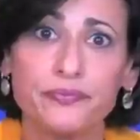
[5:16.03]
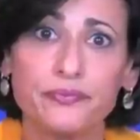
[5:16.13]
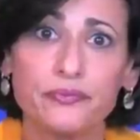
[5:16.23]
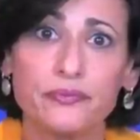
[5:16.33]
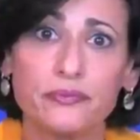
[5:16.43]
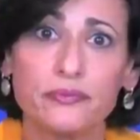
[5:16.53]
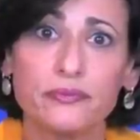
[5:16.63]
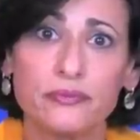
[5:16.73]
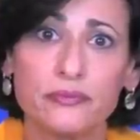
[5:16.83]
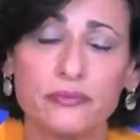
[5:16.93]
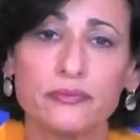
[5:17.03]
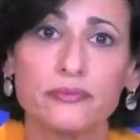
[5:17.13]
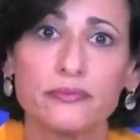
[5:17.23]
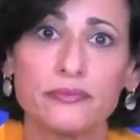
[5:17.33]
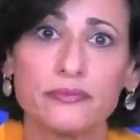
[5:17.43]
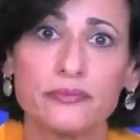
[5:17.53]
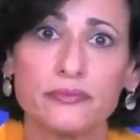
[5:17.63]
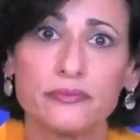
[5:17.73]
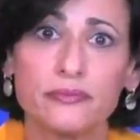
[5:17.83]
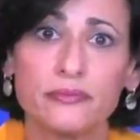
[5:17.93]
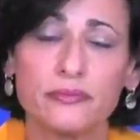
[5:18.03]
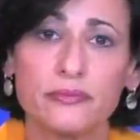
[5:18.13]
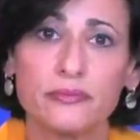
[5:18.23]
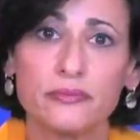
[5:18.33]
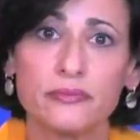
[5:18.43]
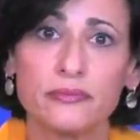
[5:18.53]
[no speech]